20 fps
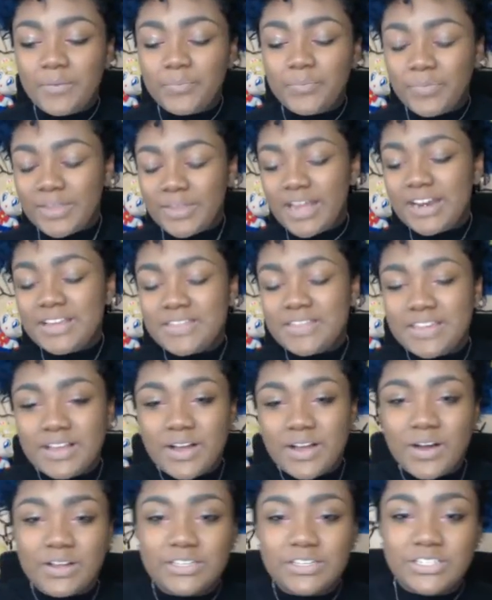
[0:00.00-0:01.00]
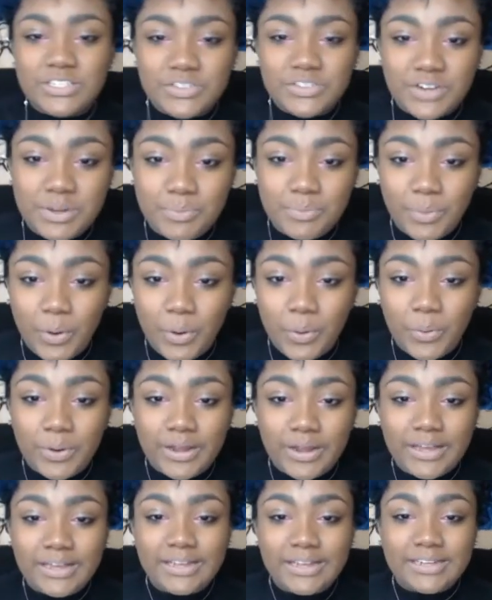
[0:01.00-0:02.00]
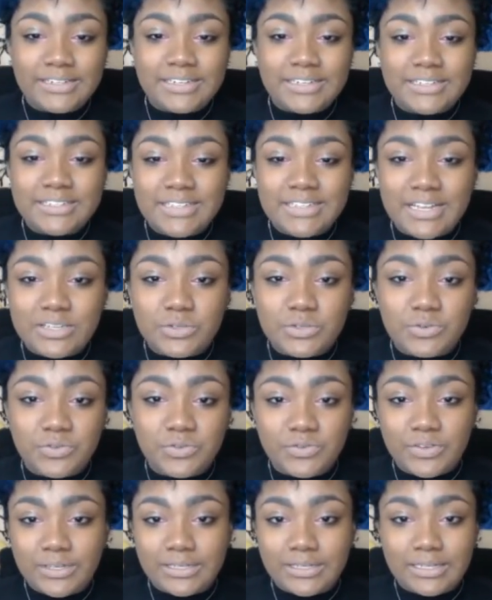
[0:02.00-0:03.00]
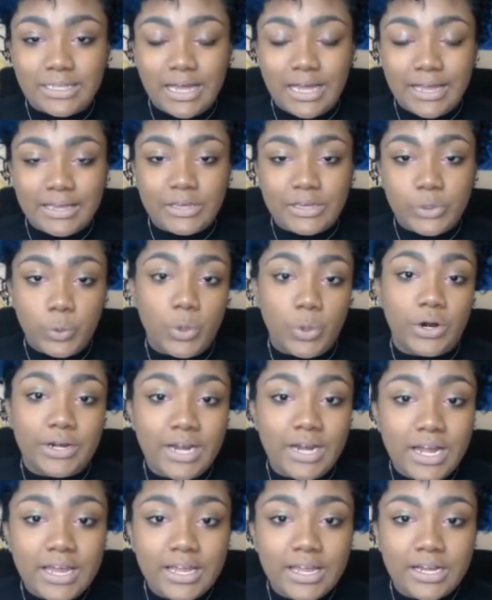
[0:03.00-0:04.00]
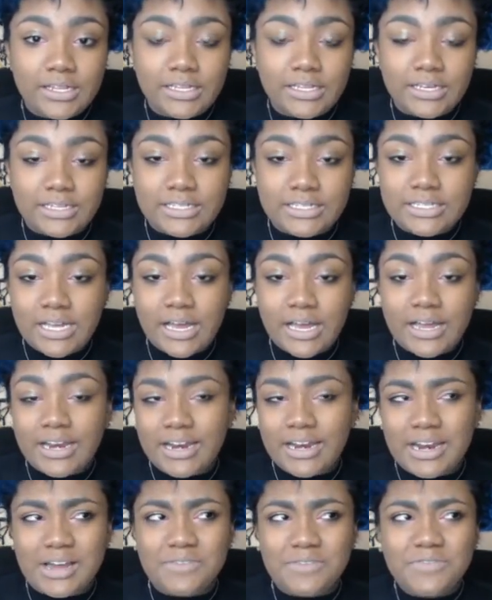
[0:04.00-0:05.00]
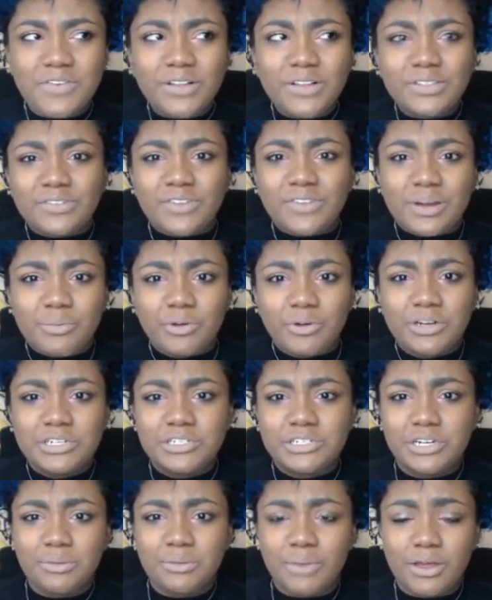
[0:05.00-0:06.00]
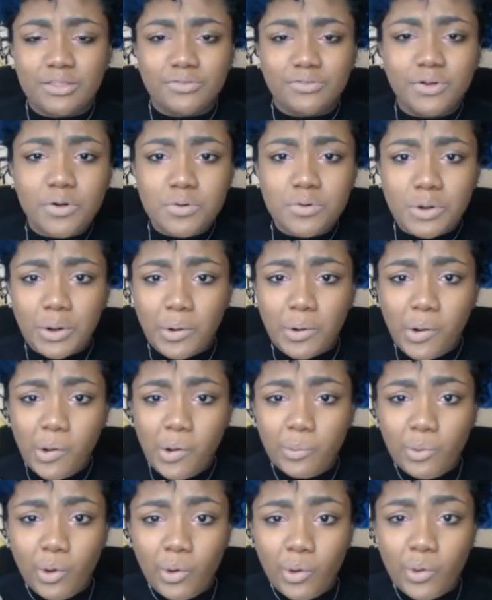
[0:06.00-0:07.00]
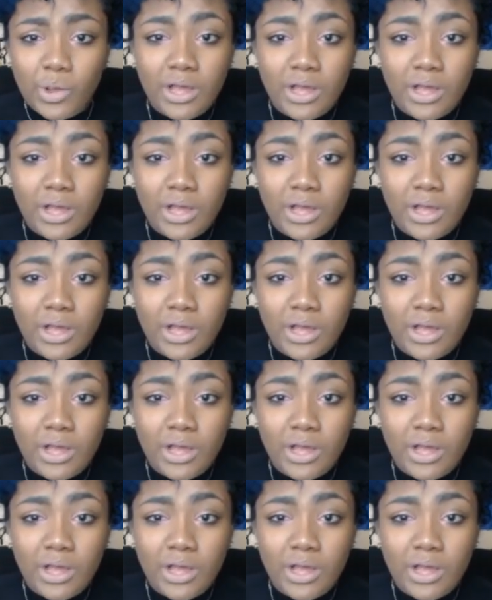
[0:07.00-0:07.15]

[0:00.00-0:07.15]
Anything on straight bone does tend to feel like you are dying on the inside, and I felt the vibration in my throat, no homo.